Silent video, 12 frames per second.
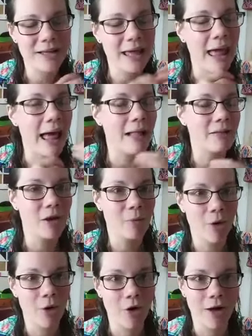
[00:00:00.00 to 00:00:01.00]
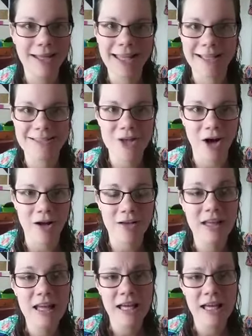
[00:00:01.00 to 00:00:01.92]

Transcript: Caliber. I can't talk.